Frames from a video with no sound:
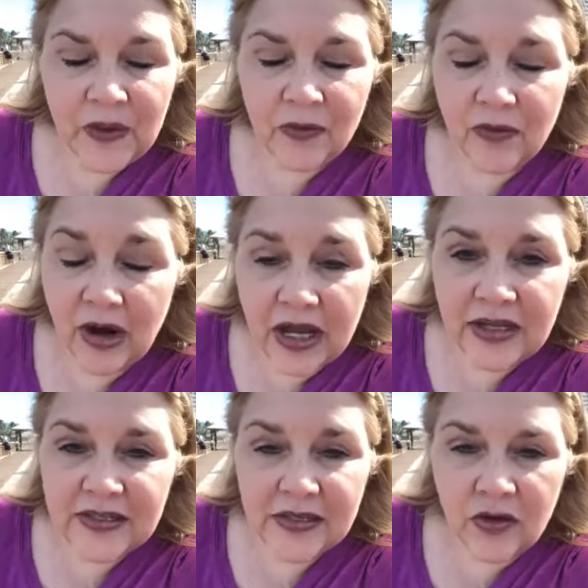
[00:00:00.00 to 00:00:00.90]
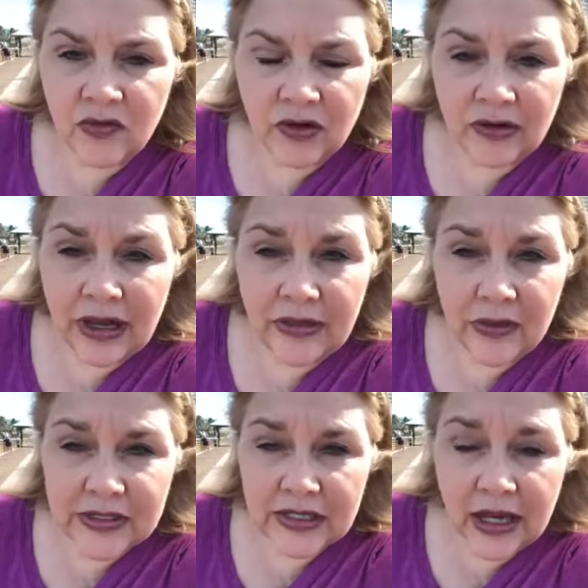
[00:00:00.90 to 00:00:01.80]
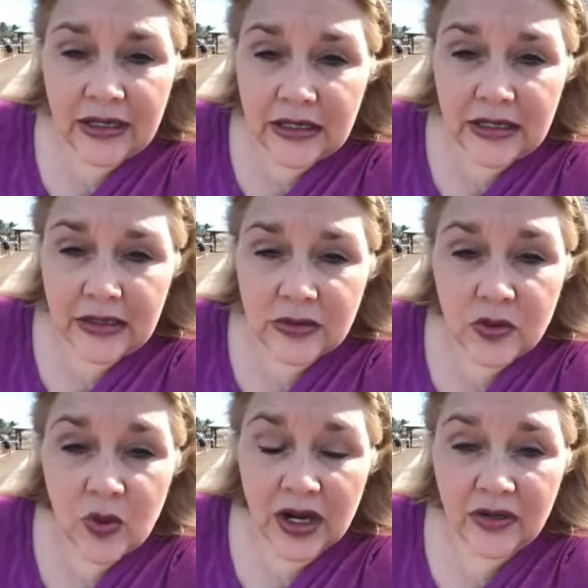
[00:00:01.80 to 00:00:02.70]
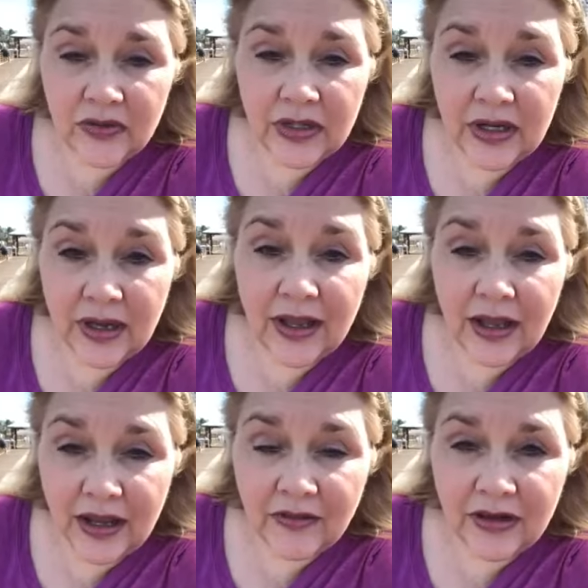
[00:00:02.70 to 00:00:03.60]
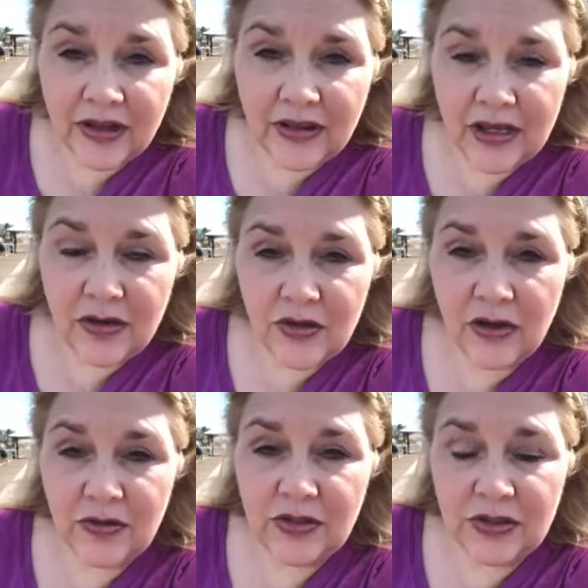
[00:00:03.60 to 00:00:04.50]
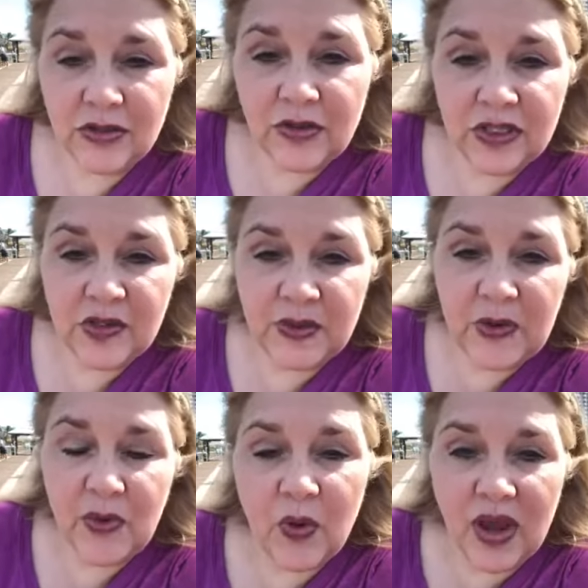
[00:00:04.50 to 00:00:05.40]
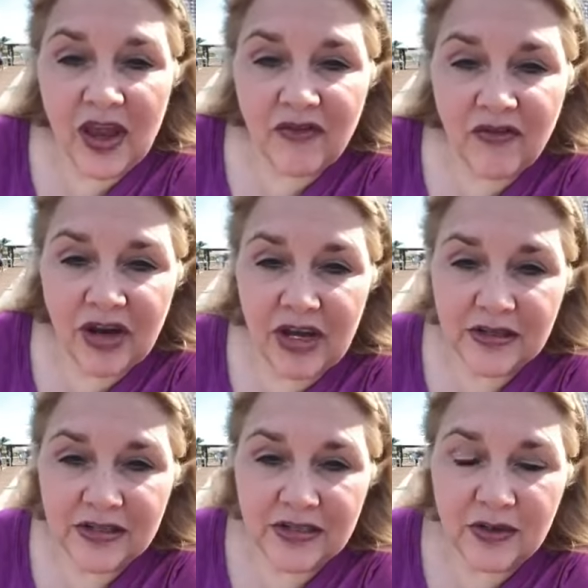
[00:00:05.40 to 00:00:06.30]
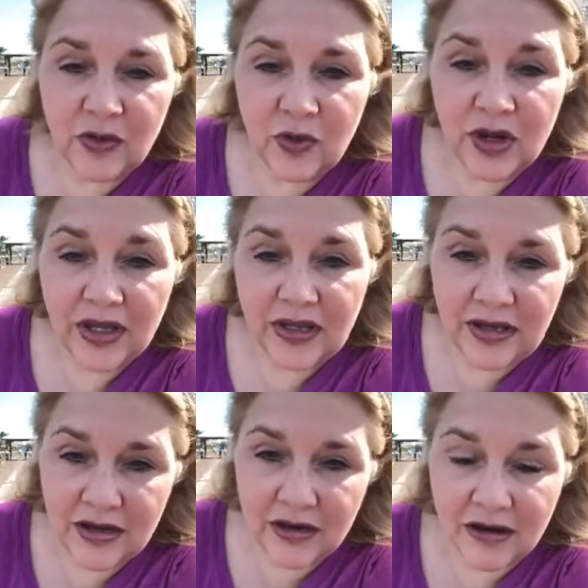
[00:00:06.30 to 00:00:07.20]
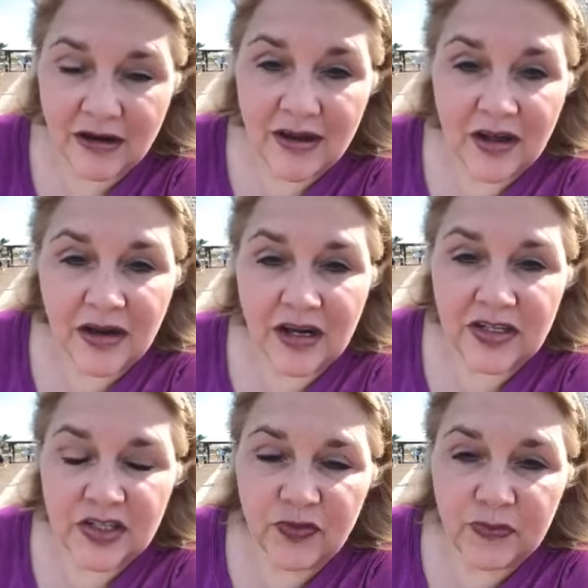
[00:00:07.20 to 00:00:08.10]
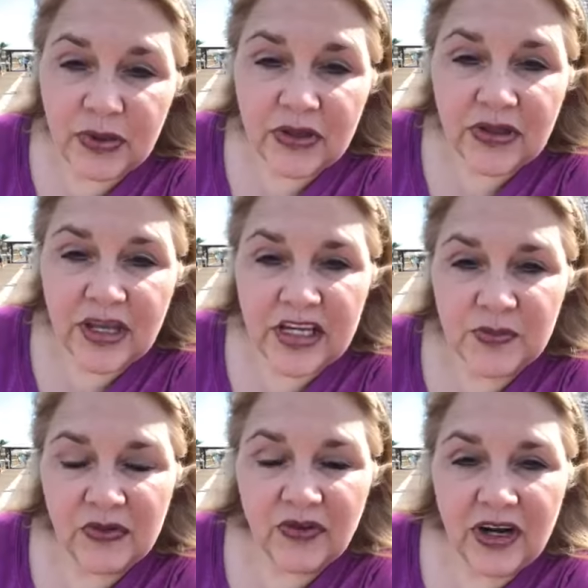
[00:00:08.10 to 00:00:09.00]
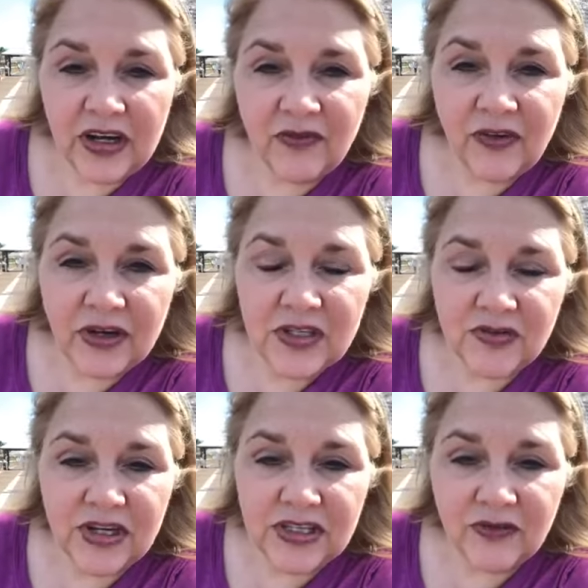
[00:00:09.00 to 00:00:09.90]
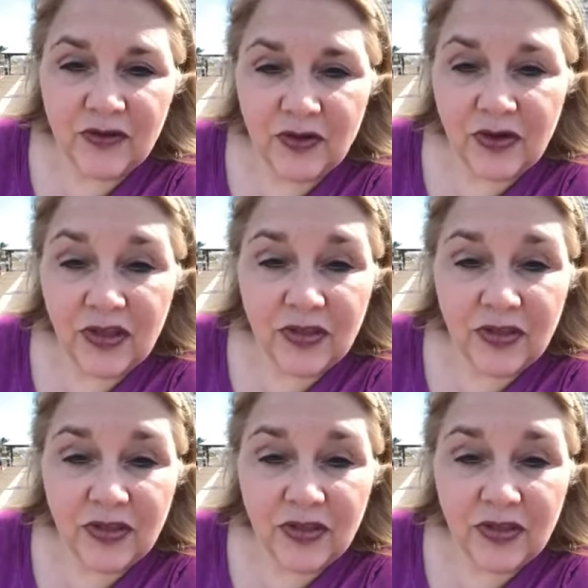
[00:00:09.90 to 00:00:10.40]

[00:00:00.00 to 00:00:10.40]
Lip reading: writes over, I think it was 9,200 handwritten thank you notes to his people every single year, not just for birthdays, but for anniversaries and for